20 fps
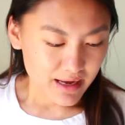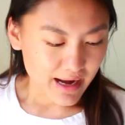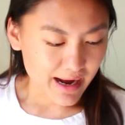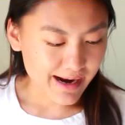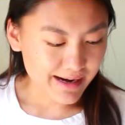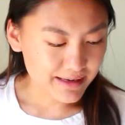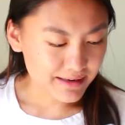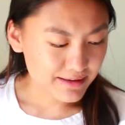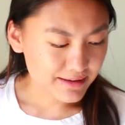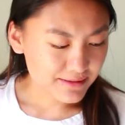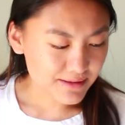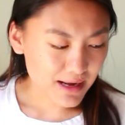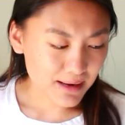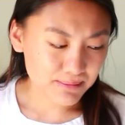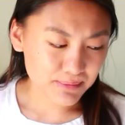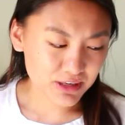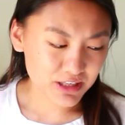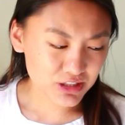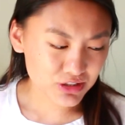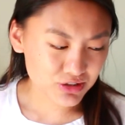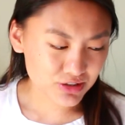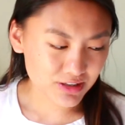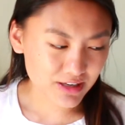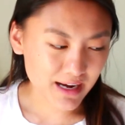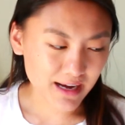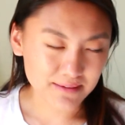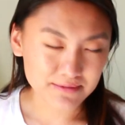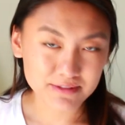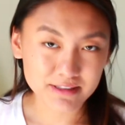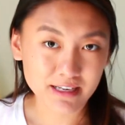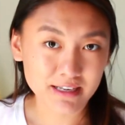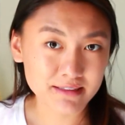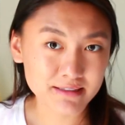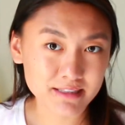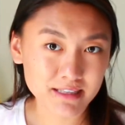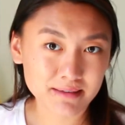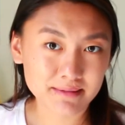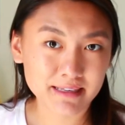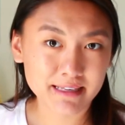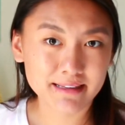I'm pretty sure I've done
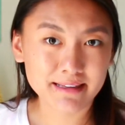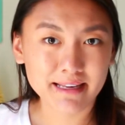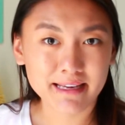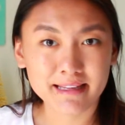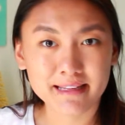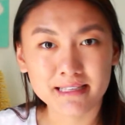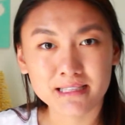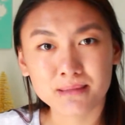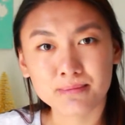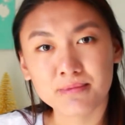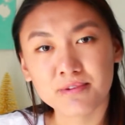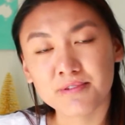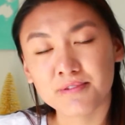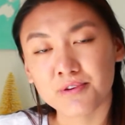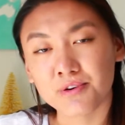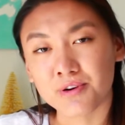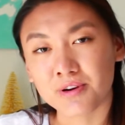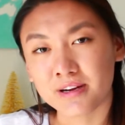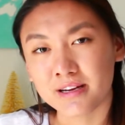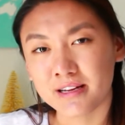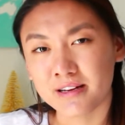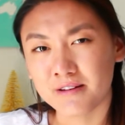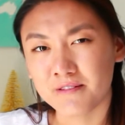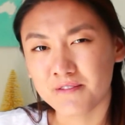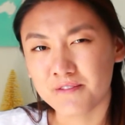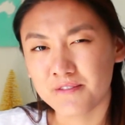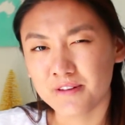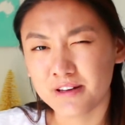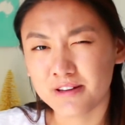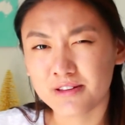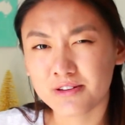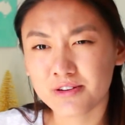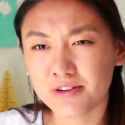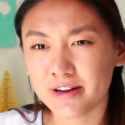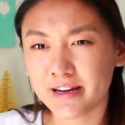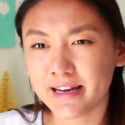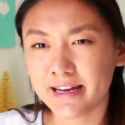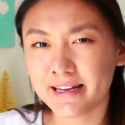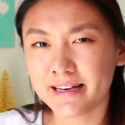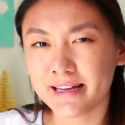something like this before in 5th
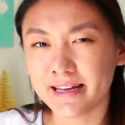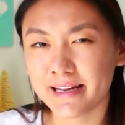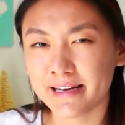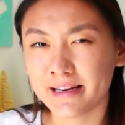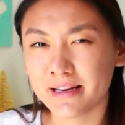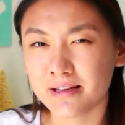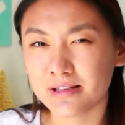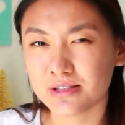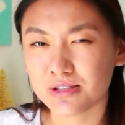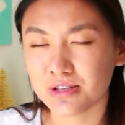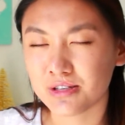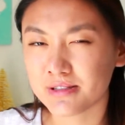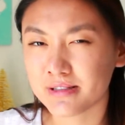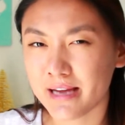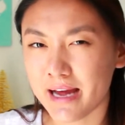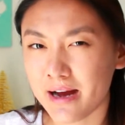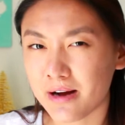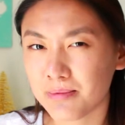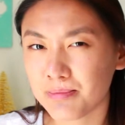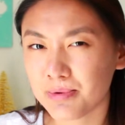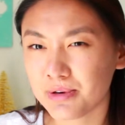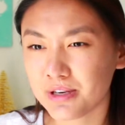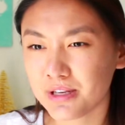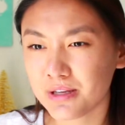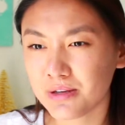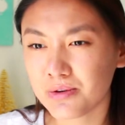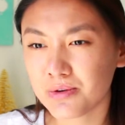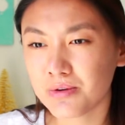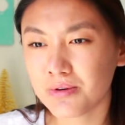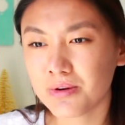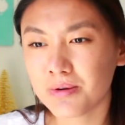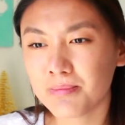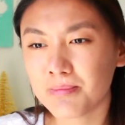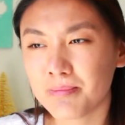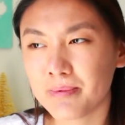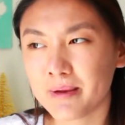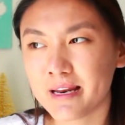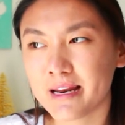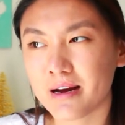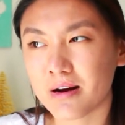grade, and it turned out pretty cool,
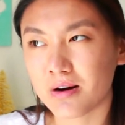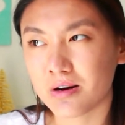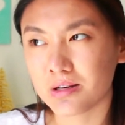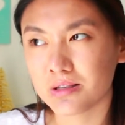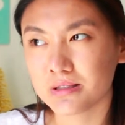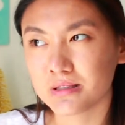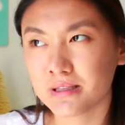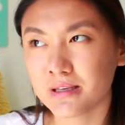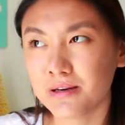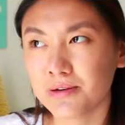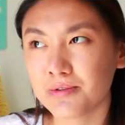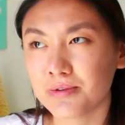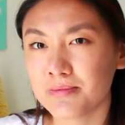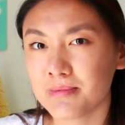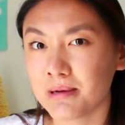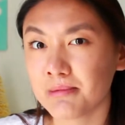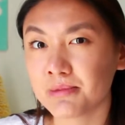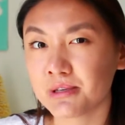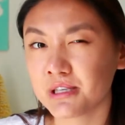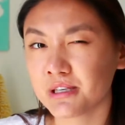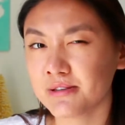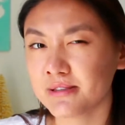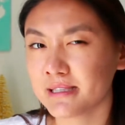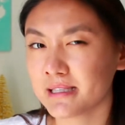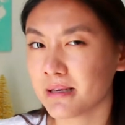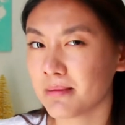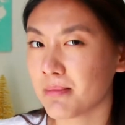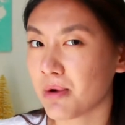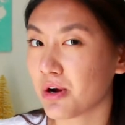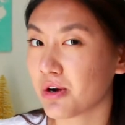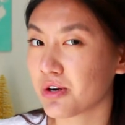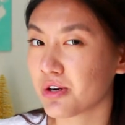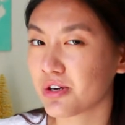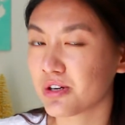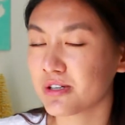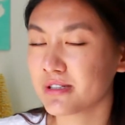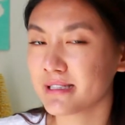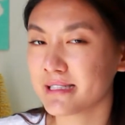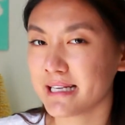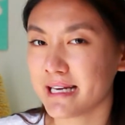but I also remember using
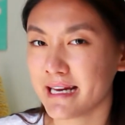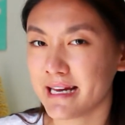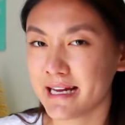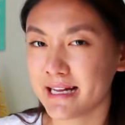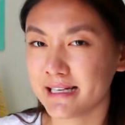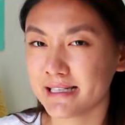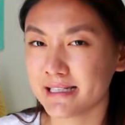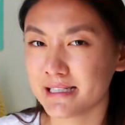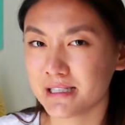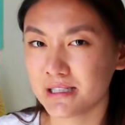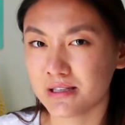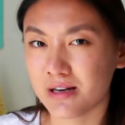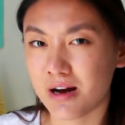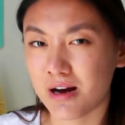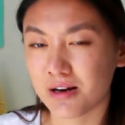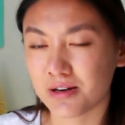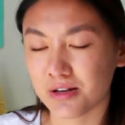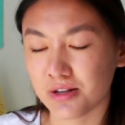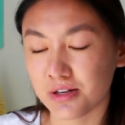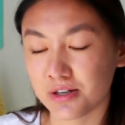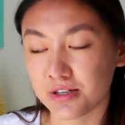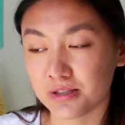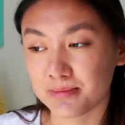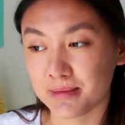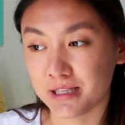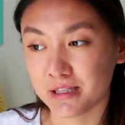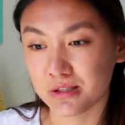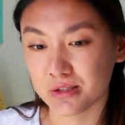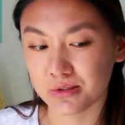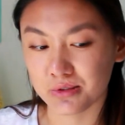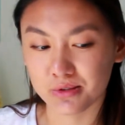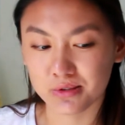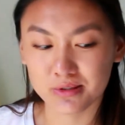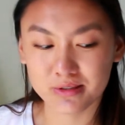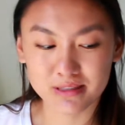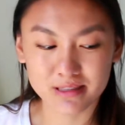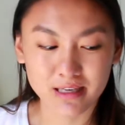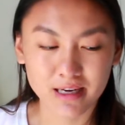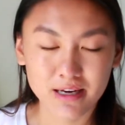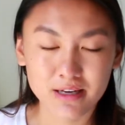markers and not colored
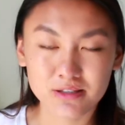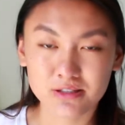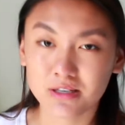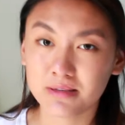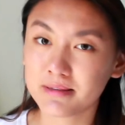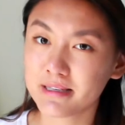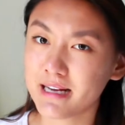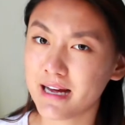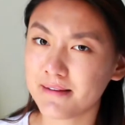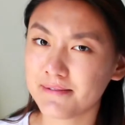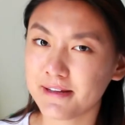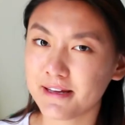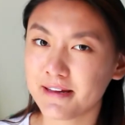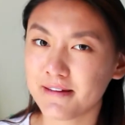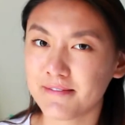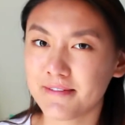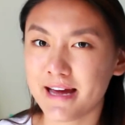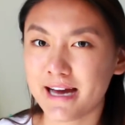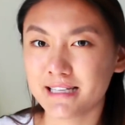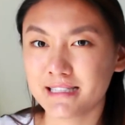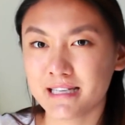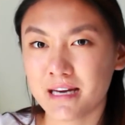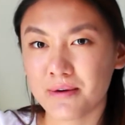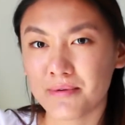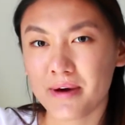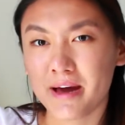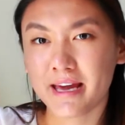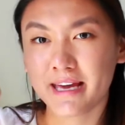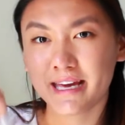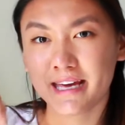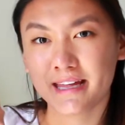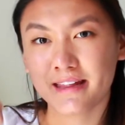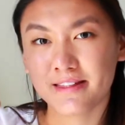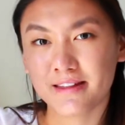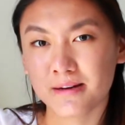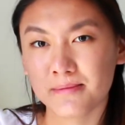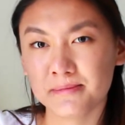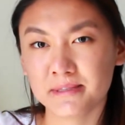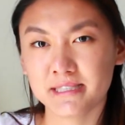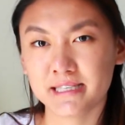pencils. So I'm gonna have to give that DIY a
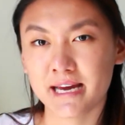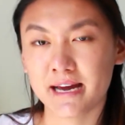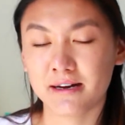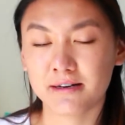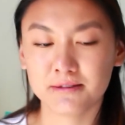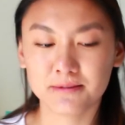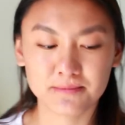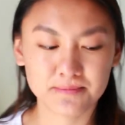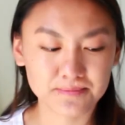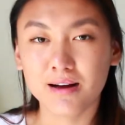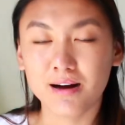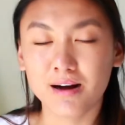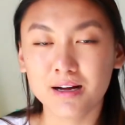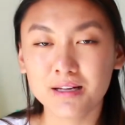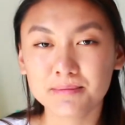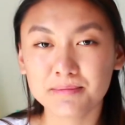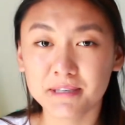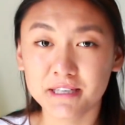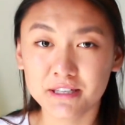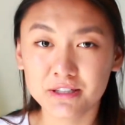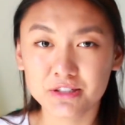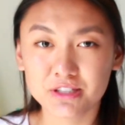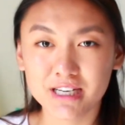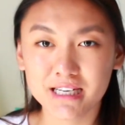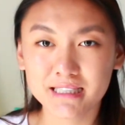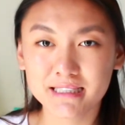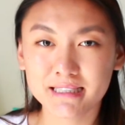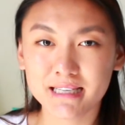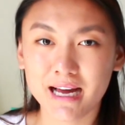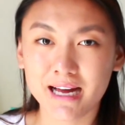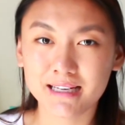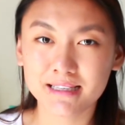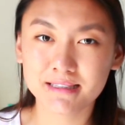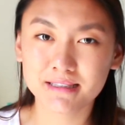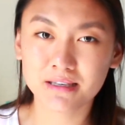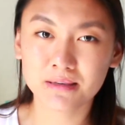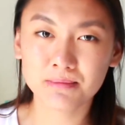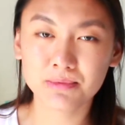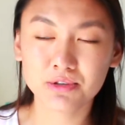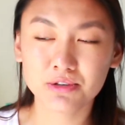thumbs down. On Pinterest, I
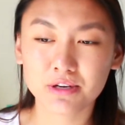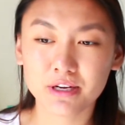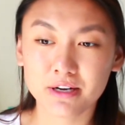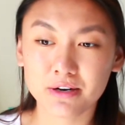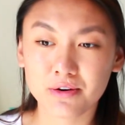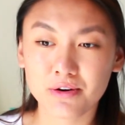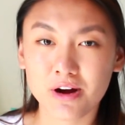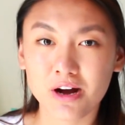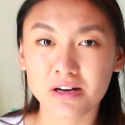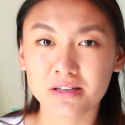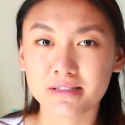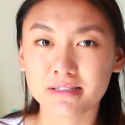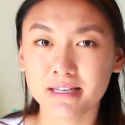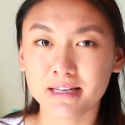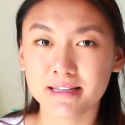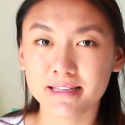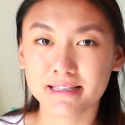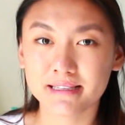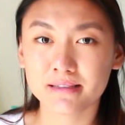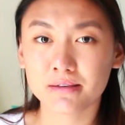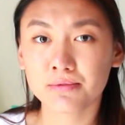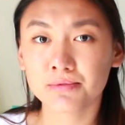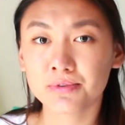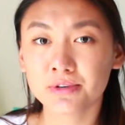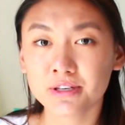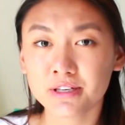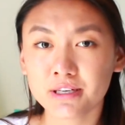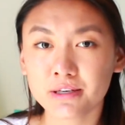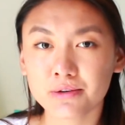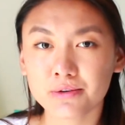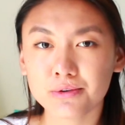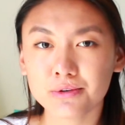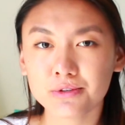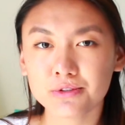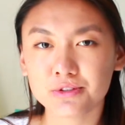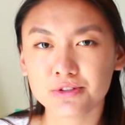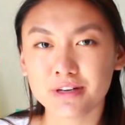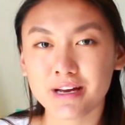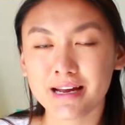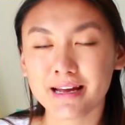stumbled across this really cool
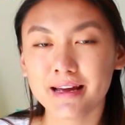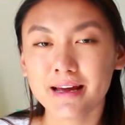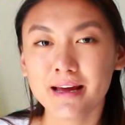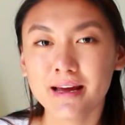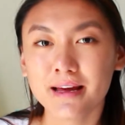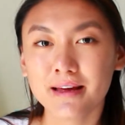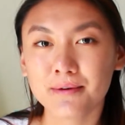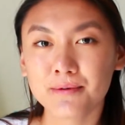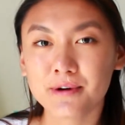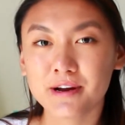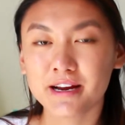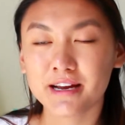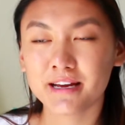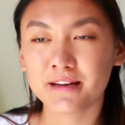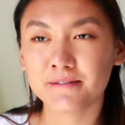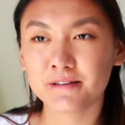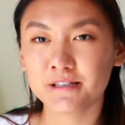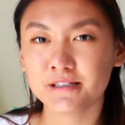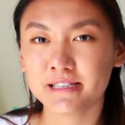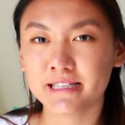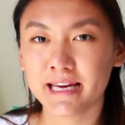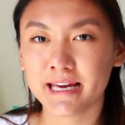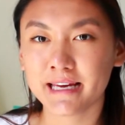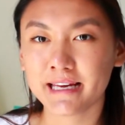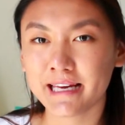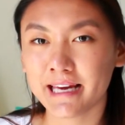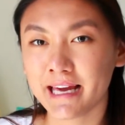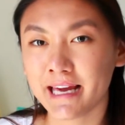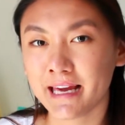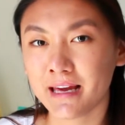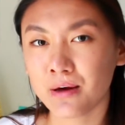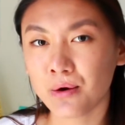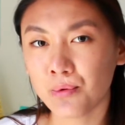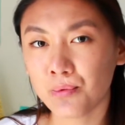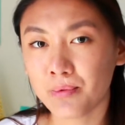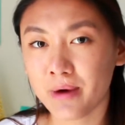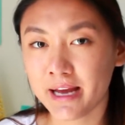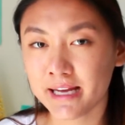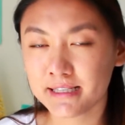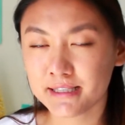trick where if you take a
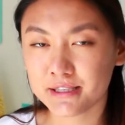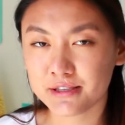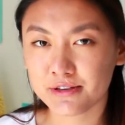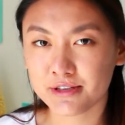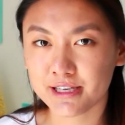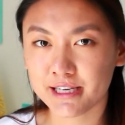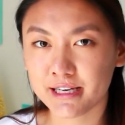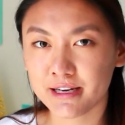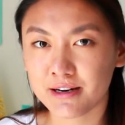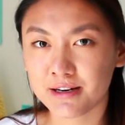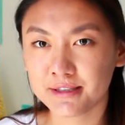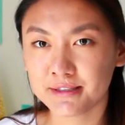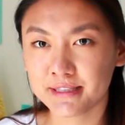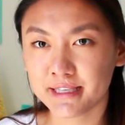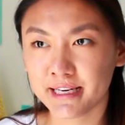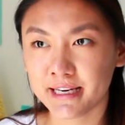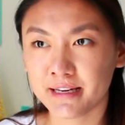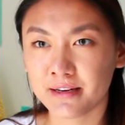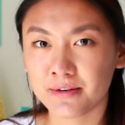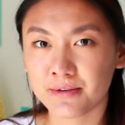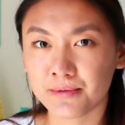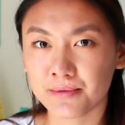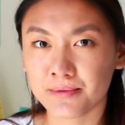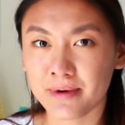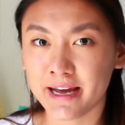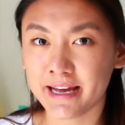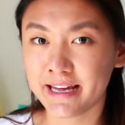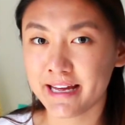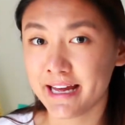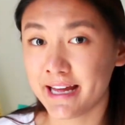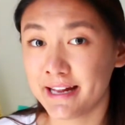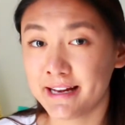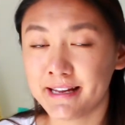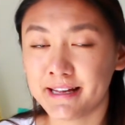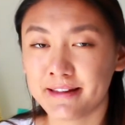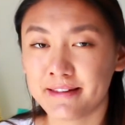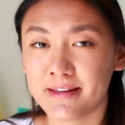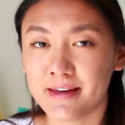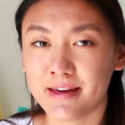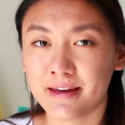white crayon and write
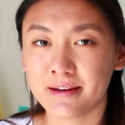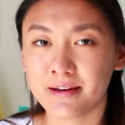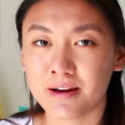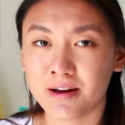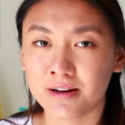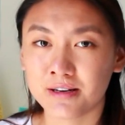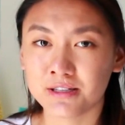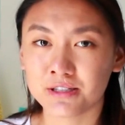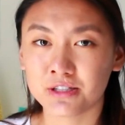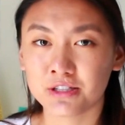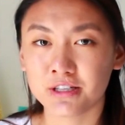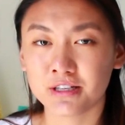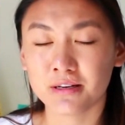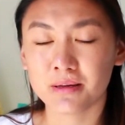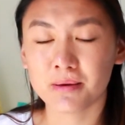anything on a sheet